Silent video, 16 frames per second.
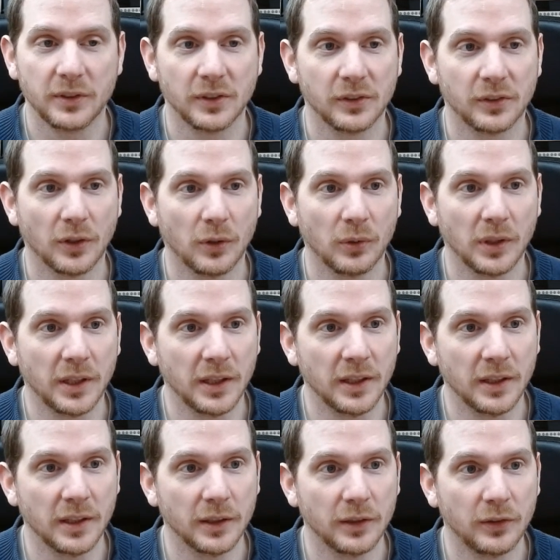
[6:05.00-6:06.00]
is
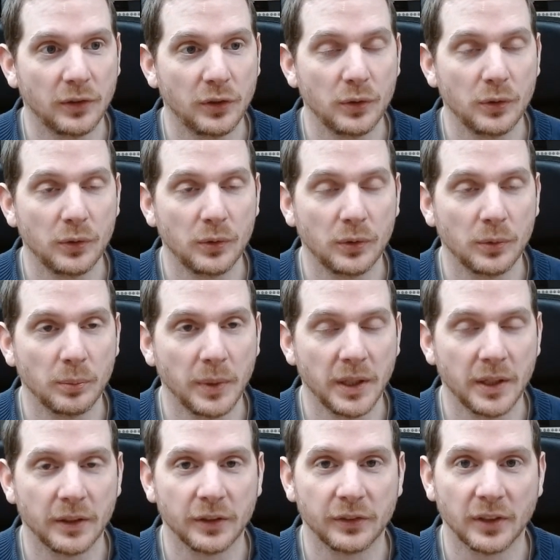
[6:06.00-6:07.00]
only 2
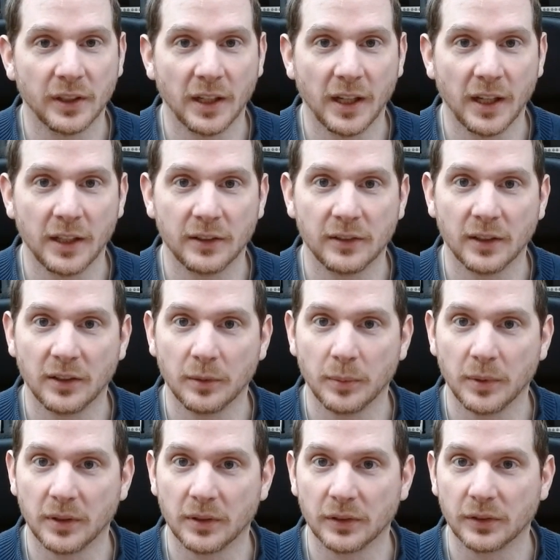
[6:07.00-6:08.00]
meters and 8
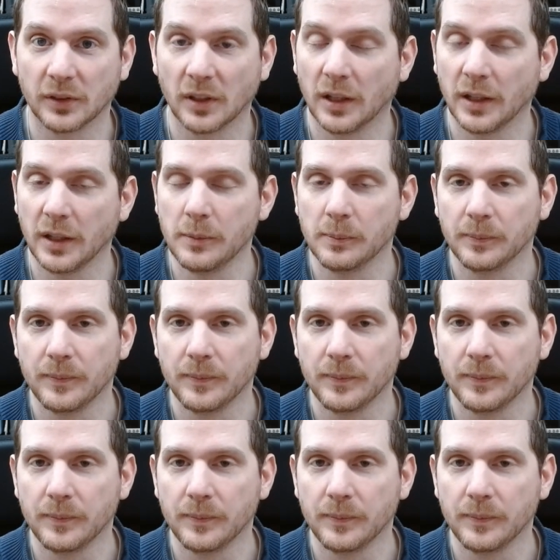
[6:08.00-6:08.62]
centimeters high.